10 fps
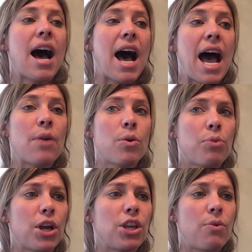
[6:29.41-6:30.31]
"I will
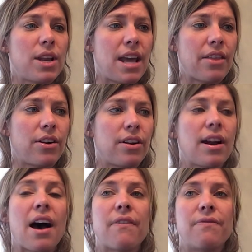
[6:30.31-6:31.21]
bring you another,
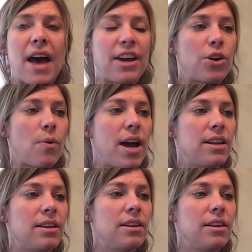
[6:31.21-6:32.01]
a fatter one."